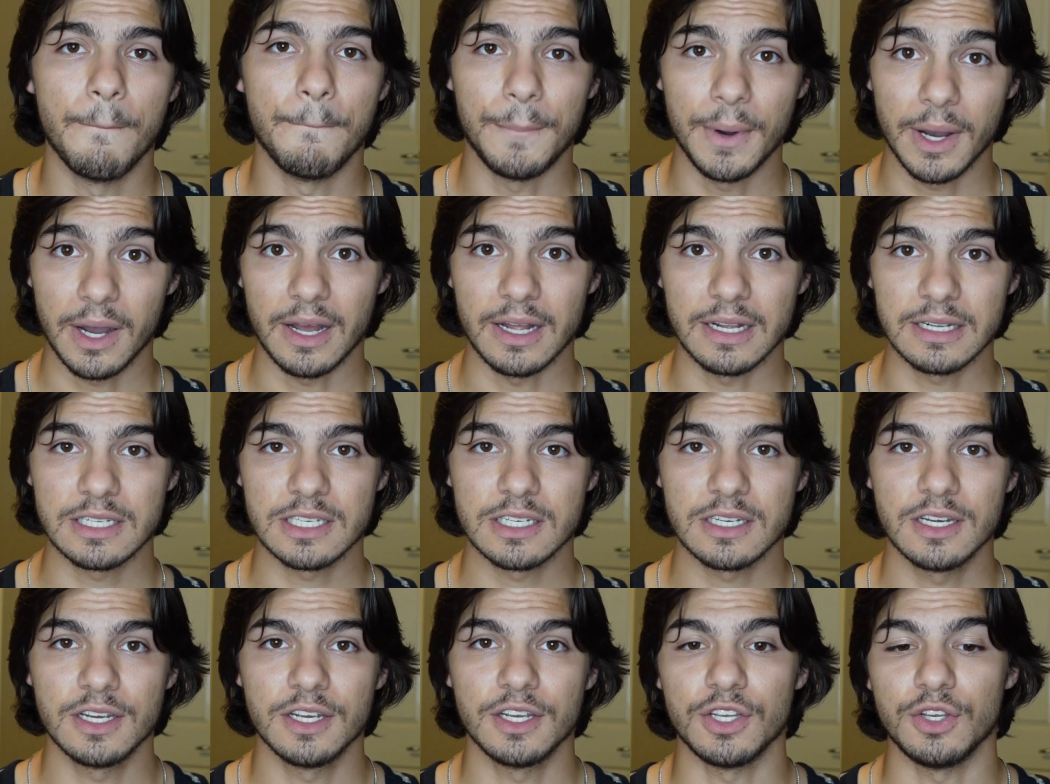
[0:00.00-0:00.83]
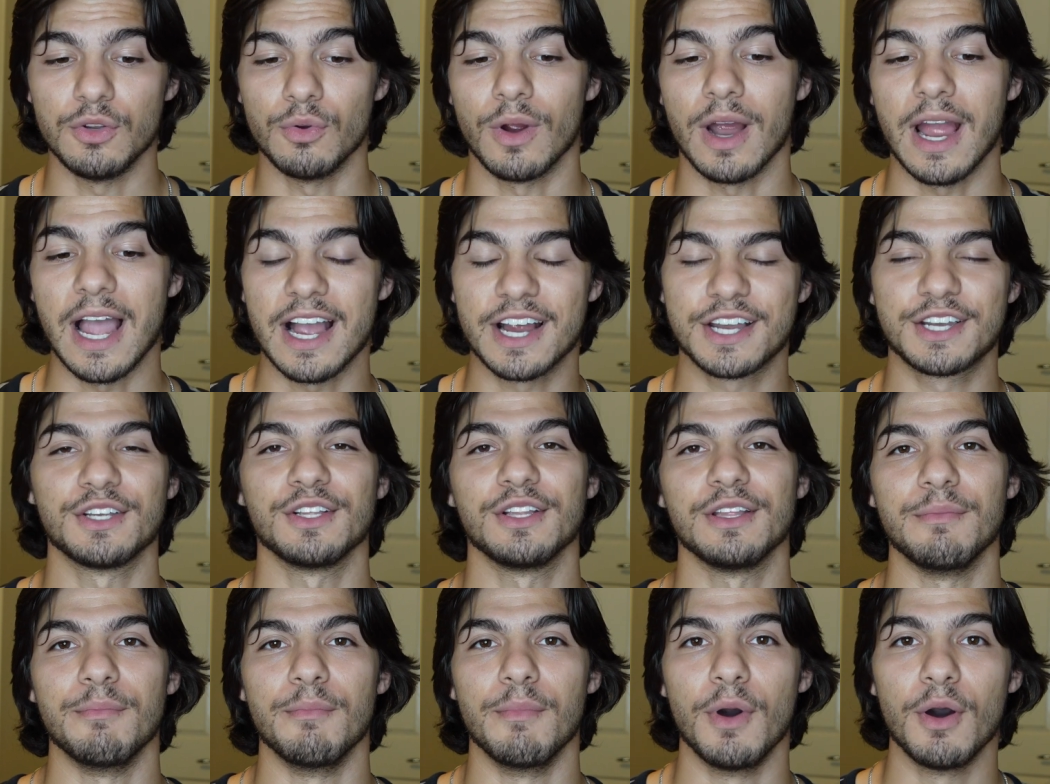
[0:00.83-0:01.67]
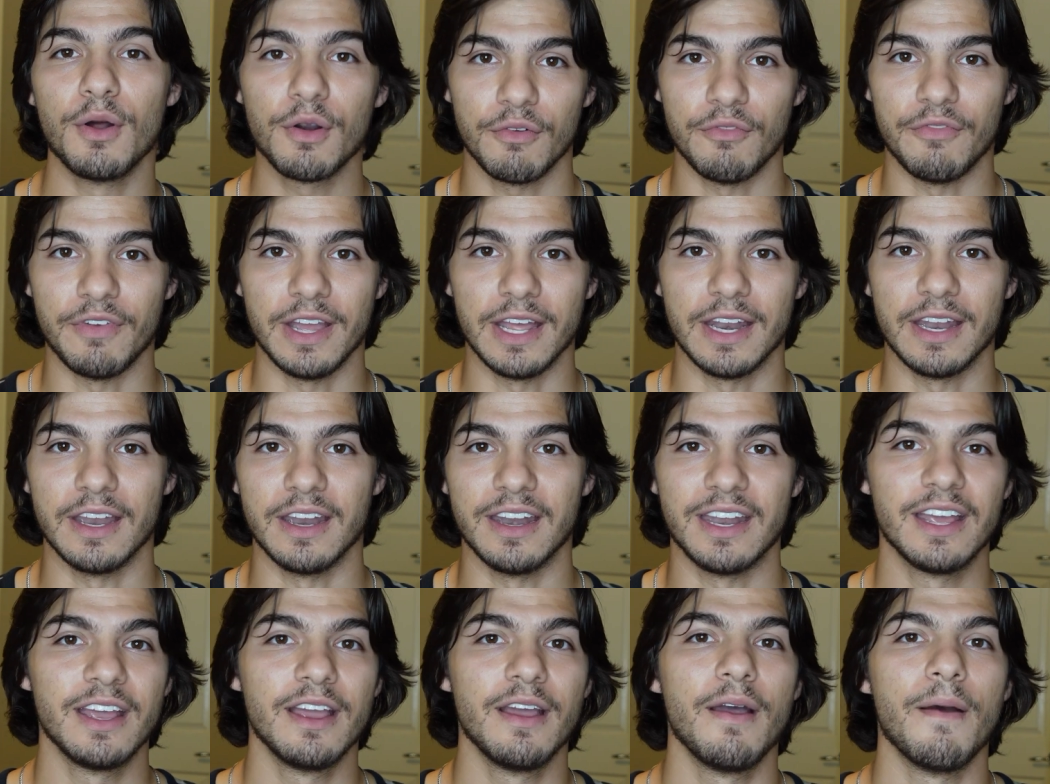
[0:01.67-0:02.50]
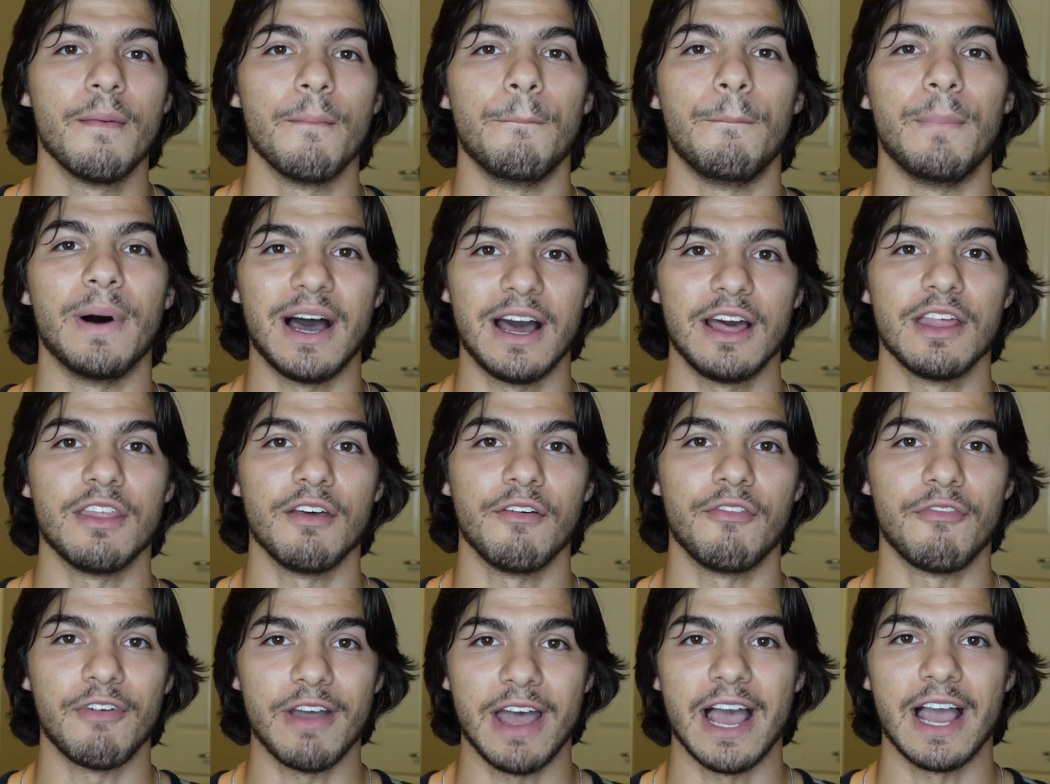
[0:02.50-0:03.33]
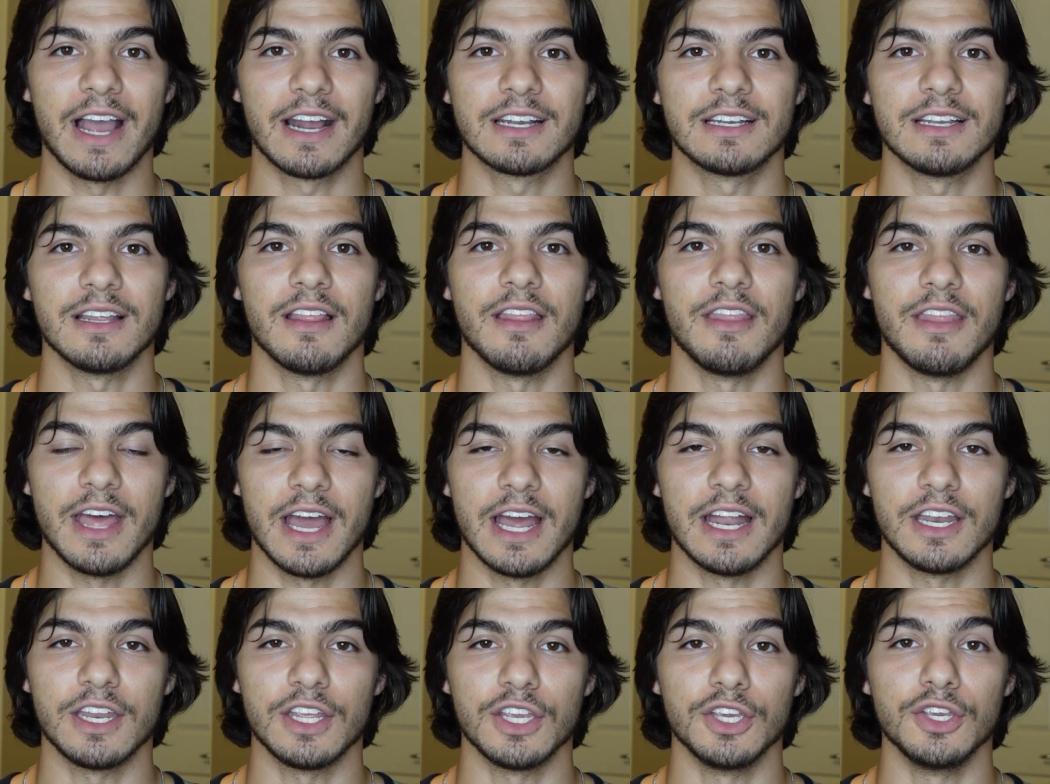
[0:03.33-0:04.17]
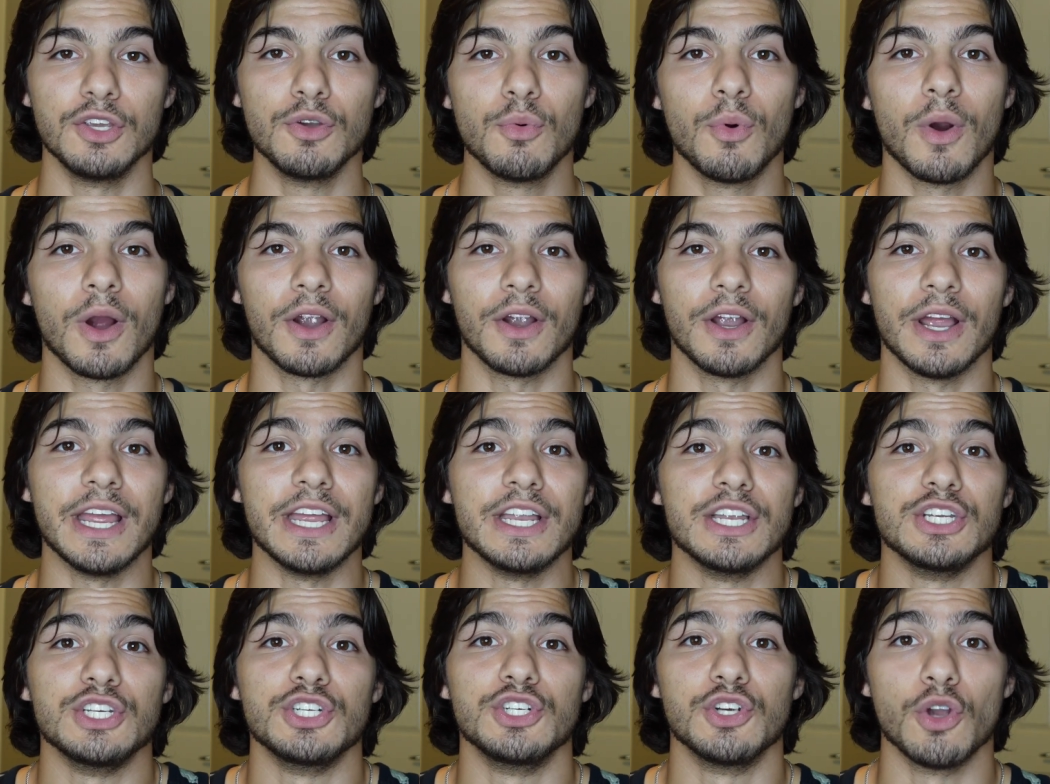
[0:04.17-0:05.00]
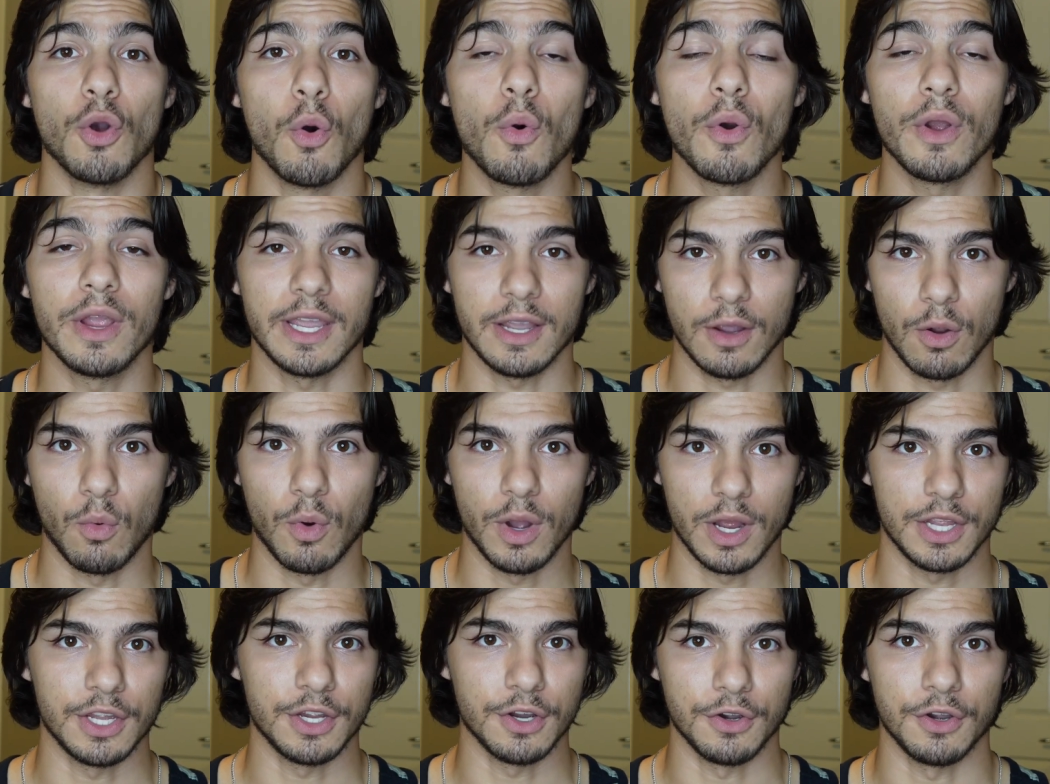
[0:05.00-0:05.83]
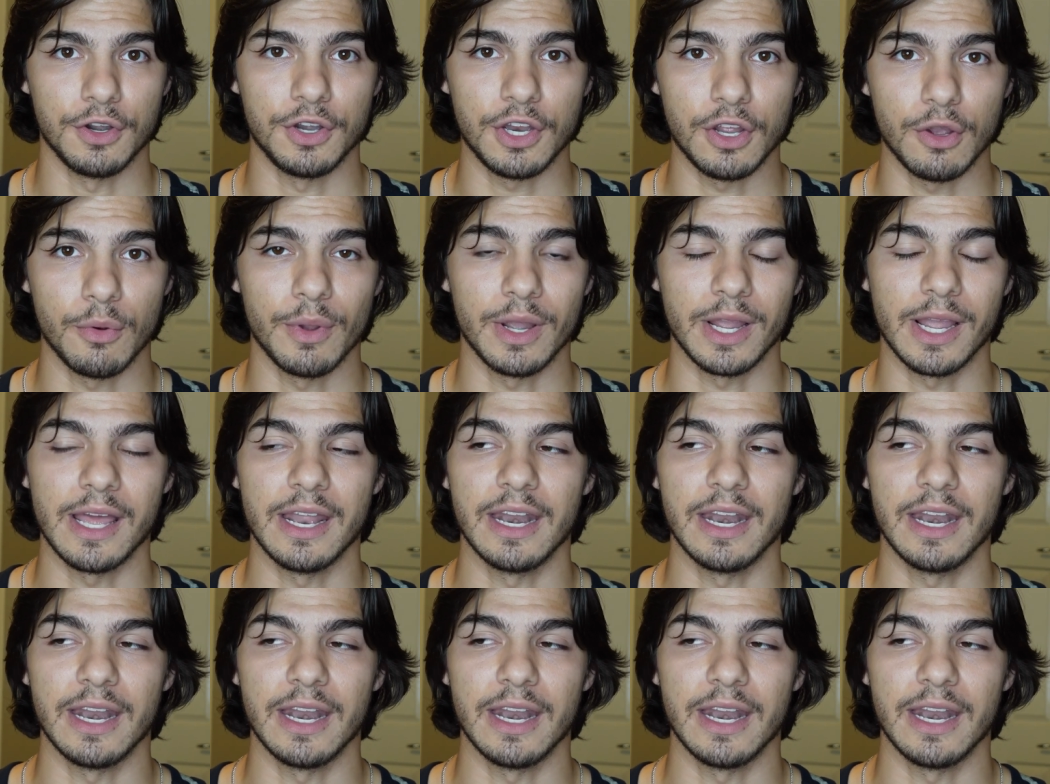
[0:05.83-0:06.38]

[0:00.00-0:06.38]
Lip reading: but you are actually motivated by the fact that you are enjoying what you're doing.